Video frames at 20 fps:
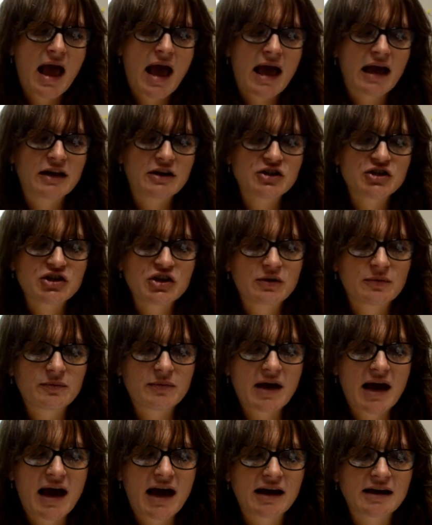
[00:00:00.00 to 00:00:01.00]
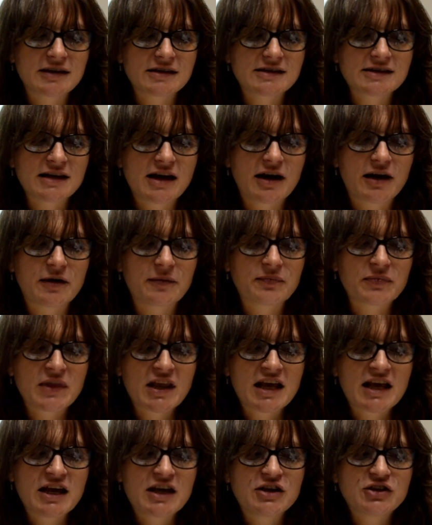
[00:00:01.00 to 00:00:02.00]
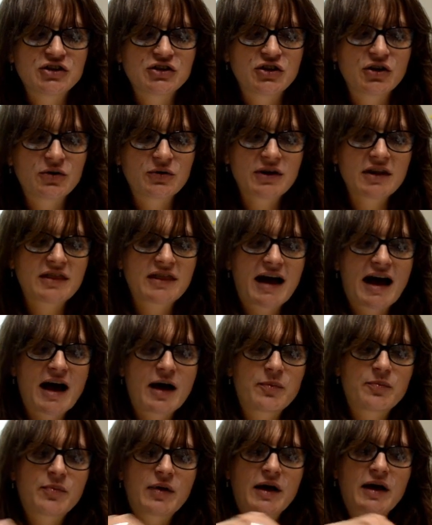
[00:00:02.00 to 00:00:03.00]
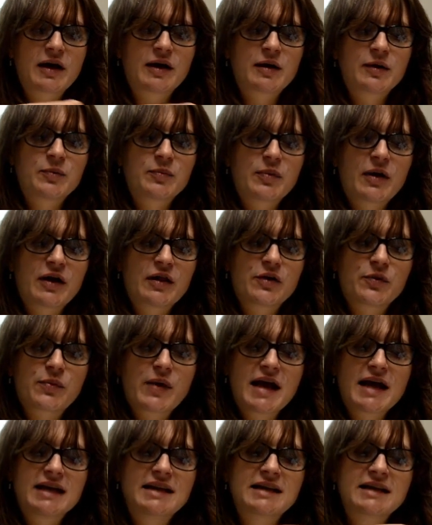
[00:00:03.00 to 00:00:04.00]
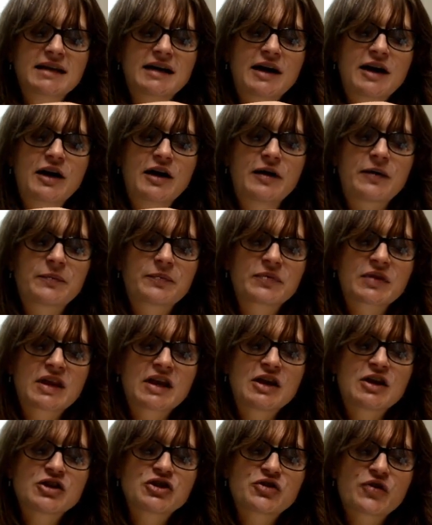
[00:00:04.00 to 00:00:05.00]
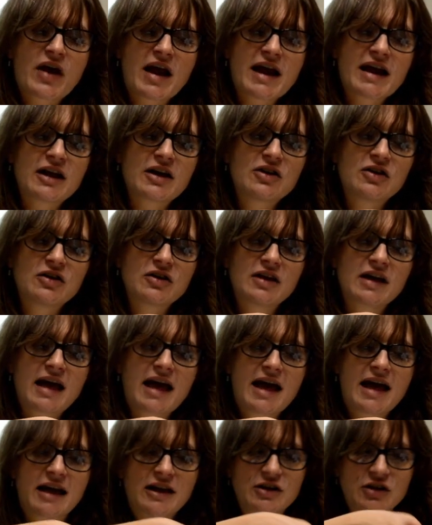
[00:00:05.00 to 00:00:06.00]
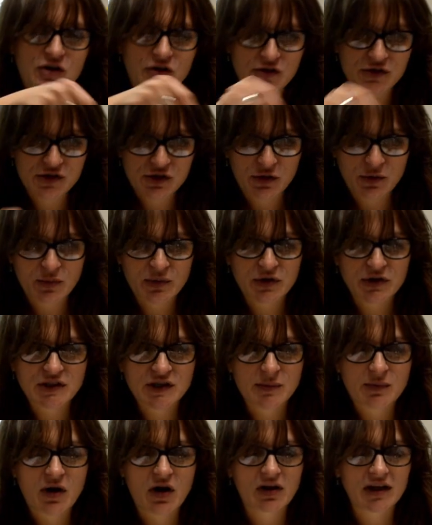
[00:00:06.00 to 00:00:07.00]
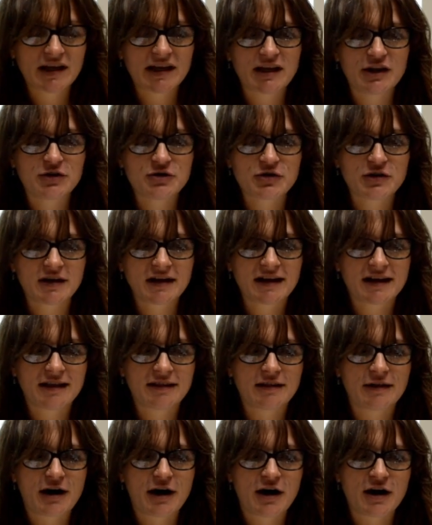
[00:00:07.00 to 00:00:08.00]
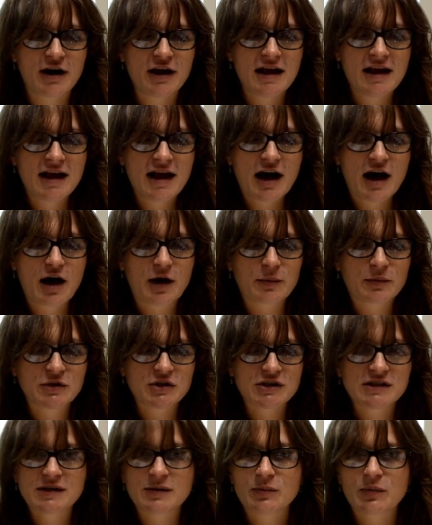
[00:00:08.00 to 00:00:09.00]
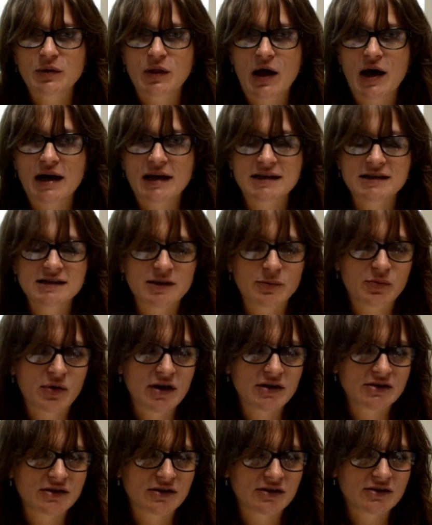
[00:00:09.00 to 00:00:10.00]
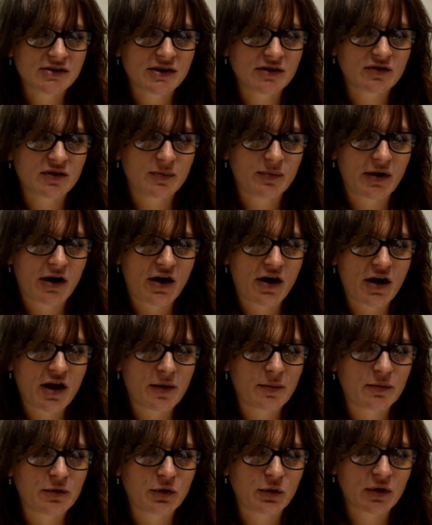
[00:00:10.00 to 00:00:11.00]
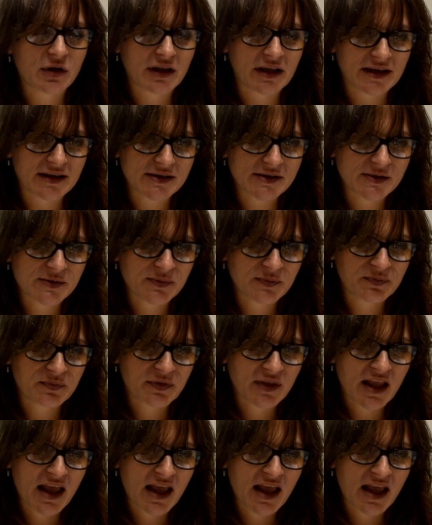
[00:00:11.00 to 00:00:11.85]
And Jim has denoted that by the red triangle, and also put a polyhedron in there to symbolize the presence of the barium nucleus.